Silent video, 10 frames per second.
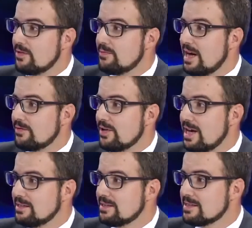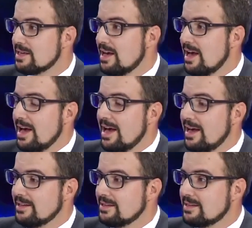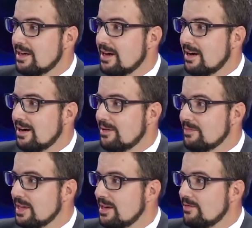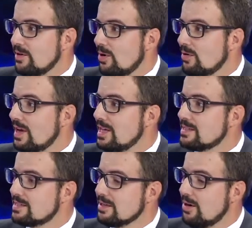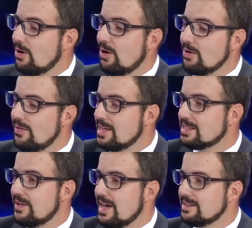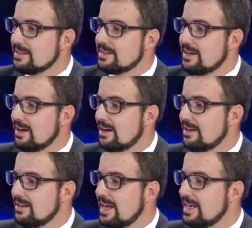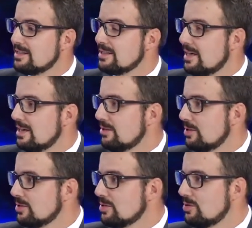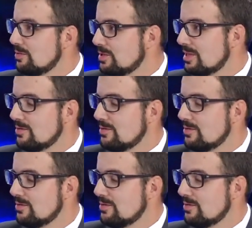of my friends. And we always went later than another group that